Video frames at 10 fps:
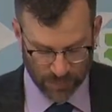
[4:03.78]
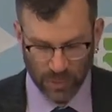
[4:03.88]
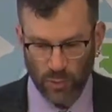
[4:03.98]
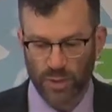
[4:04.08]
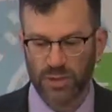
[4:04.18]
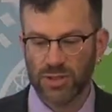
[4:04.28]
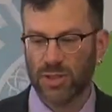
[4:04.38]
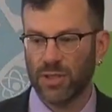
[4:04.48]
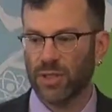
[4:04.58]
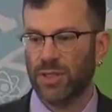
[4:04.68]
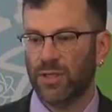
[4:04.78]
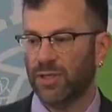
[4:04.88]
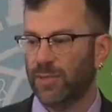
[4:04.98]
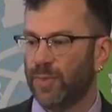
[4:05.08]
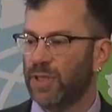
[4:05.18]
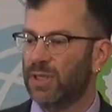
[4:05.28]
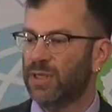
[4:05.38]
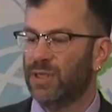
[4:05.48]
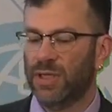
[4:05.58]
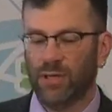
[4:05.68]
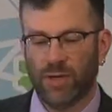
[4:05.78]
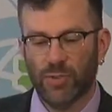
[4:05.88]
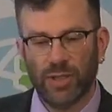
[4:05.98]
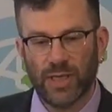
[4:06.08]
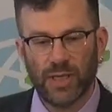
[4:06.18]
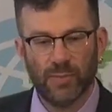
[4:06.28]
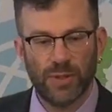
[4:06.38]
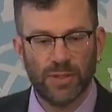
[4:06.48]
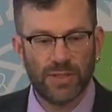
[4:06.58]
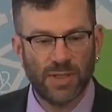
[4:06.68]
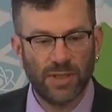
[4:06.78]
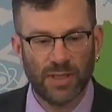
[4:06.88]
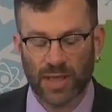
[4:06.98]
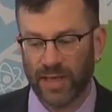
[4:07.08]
The word circular that appeared earlier only came in the title